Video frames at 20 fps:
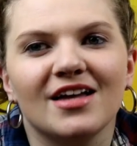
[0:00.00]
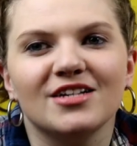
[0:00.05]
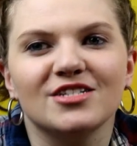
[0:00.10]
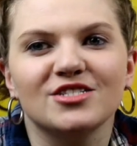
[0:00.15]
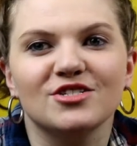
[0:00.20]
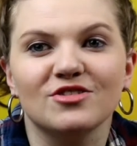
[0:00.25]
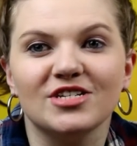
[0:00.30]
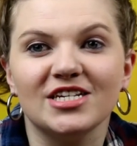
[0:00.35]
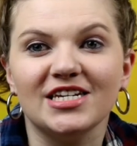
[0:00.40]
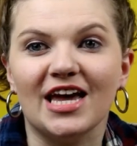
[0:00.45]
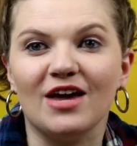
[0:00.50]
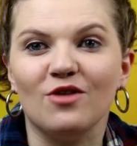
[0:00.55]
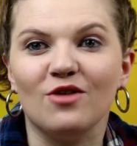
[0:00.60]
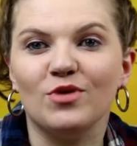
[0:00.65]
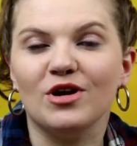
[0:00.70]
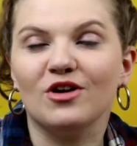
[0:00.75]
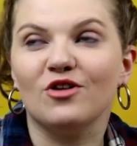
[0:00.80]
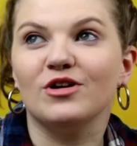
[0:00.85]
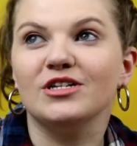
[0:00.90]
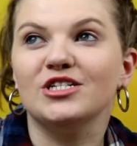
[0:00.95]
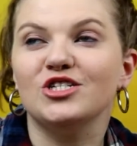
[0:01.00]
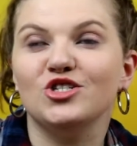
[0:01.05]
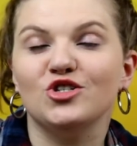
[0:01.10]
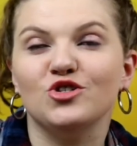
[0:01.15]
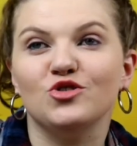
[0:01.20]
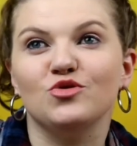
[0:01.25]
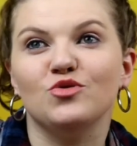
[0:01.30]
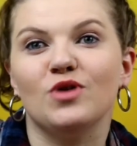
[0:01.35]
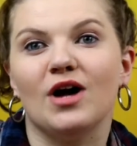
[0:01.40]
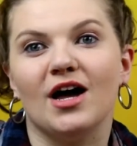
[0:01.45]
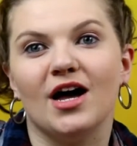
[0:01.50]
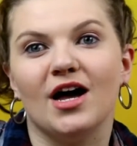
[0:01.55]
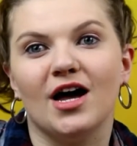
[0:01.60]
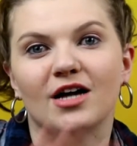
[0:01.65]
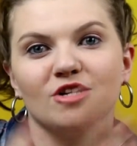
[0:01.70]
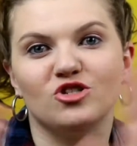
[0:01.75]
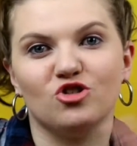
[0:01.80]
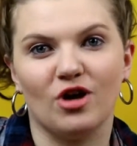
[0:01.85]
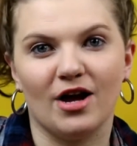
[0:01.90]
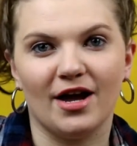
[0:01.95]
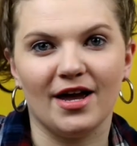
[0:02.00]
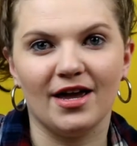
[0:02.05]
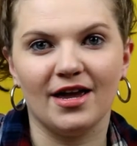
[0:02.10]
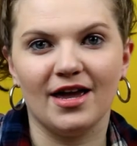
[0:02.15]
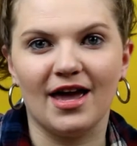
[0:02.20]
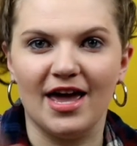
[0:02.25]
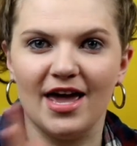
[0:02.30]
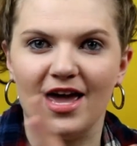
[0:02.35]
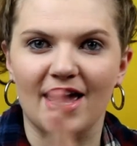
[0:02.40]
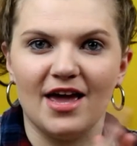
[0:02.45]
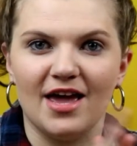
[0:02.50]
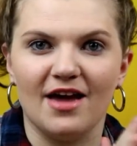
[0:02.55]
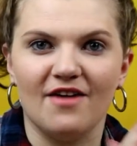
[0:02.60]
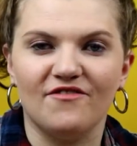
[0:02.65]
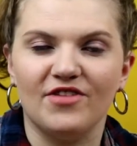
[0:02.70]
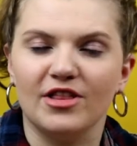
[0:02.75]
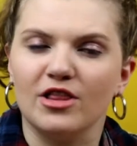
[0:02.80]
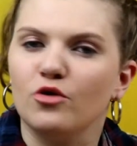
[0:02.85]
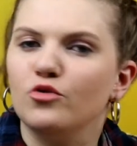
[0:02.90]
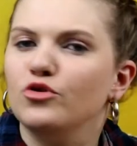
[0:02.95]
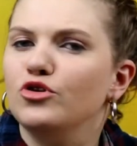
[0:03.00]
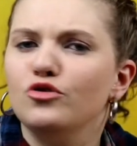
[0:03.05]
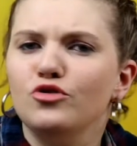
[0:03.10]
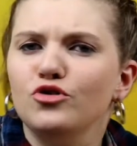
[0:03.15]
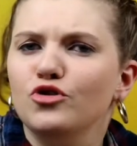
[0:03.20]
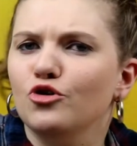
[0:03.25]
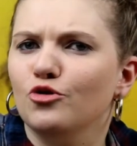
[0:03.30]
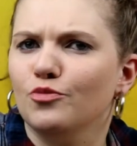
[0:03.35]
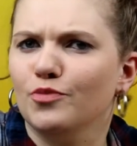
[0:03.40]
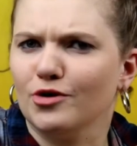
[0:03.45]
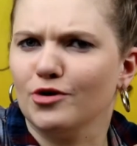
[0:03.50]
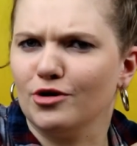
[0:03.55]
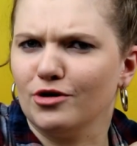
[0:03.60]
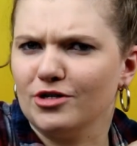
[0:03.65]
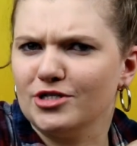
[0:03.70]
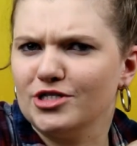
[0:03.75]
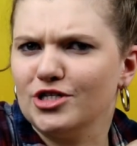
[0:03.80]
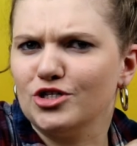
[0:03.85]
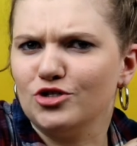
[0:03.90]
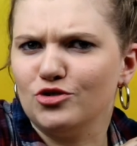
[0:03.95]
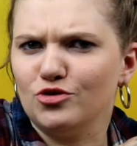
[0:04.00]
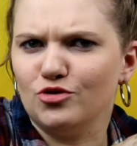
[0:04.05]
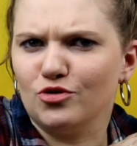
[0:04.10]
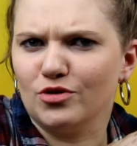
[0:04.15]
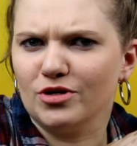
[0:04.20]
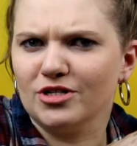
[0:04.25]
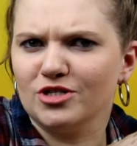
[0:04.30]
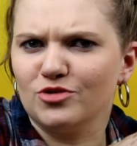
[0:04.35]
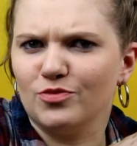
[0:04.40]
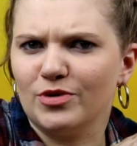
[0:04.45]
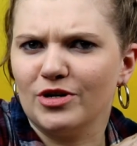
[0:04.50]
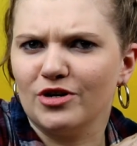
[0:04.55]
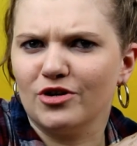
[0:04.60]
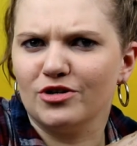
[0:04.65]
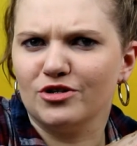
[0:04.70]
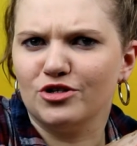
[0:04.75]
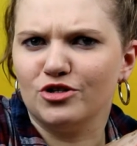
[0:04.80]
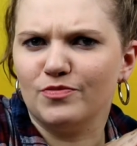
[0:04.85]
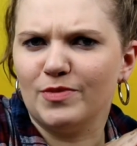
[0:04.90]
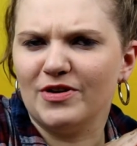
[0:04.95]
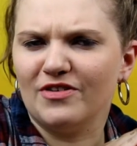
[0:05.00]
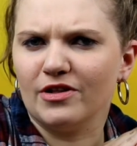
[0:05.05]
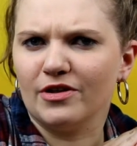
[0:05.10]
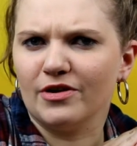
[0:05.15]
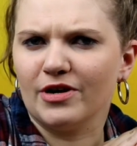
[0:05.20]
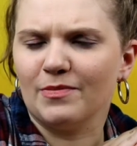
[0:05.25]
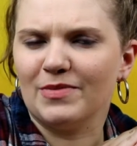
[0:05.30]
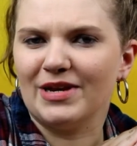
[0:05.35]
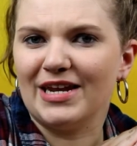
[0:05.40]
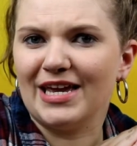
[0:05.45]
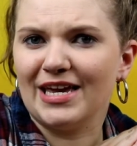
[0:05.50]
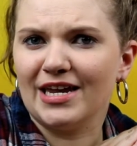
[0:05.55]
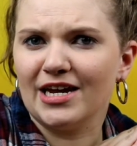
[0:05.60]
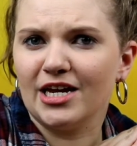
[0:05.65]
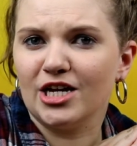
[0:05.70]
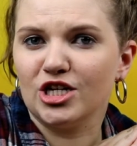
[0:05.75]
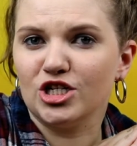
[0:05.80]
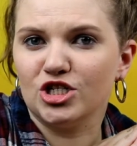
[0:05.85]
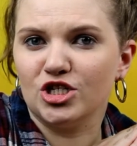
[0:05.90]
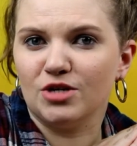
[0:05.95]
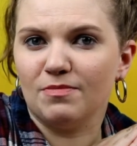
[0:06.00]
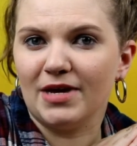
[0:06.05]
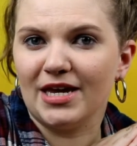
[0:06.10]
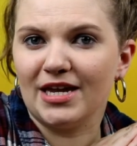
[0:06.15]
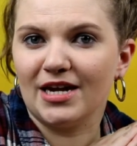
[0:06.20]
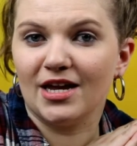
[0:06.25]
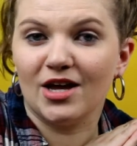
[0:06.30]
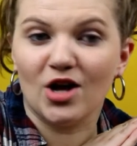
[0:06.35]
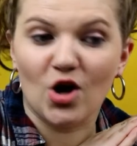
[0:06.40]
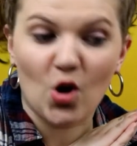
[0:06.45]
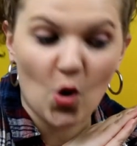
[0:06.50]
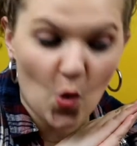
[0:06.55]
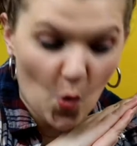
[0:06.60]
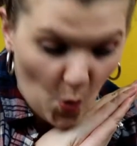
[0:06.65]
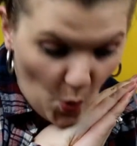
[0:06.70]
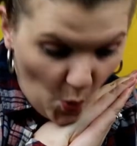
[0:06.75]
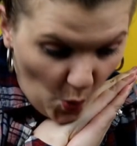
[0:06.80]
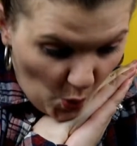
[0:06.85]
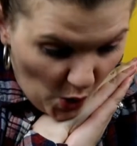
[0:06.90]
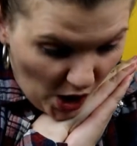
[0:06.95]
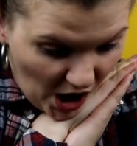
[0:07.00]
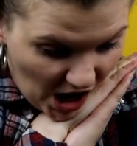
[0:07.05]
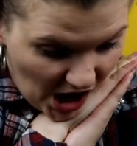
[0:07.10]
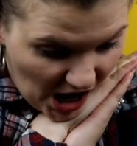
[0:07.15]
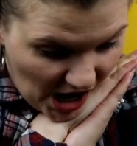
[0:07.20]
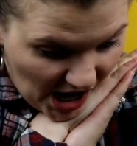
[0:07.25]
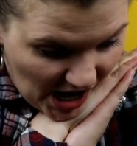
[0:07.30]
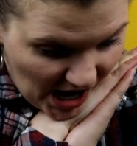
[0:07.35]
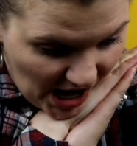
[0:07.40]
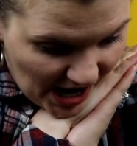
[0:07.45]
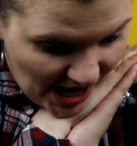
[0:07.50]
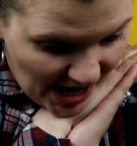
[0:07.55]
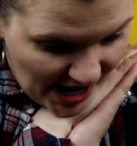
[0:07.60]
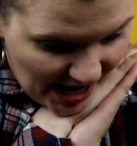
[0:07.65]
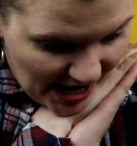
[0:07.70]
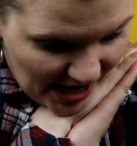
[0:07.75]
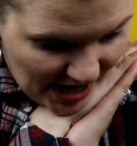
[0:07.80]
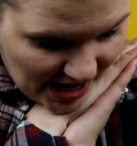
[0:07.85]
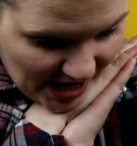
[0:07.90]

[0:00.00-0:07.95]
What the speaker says: So today we are going to do trying a fellow YouTuber's tutorial. So we are going to be following Banana Jamana. Hi.